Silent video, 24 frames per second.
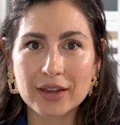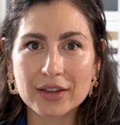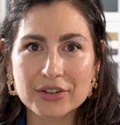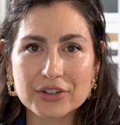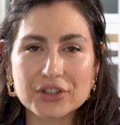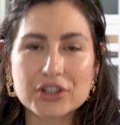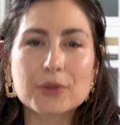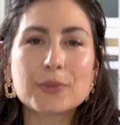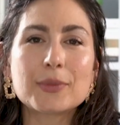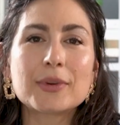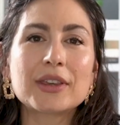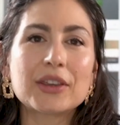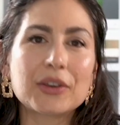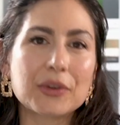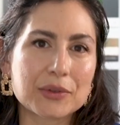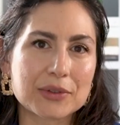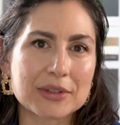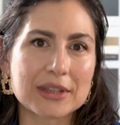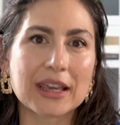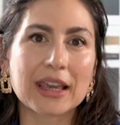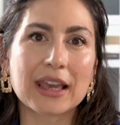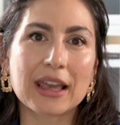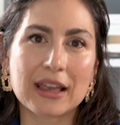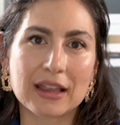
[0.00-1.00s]
to be
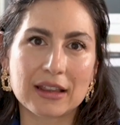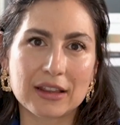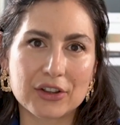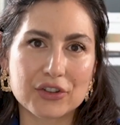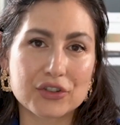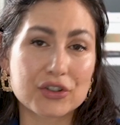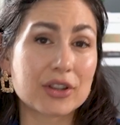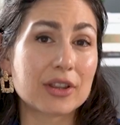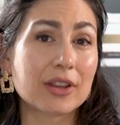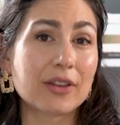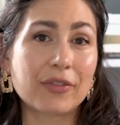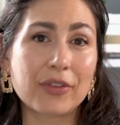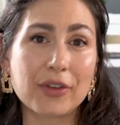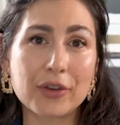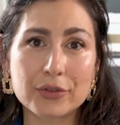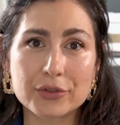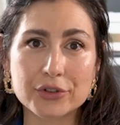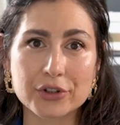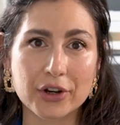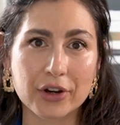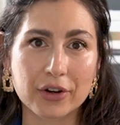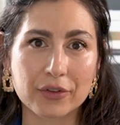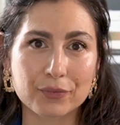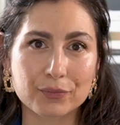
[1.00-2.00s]
using English in the
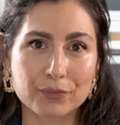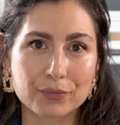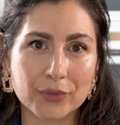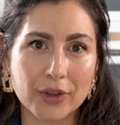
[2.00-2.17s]
future.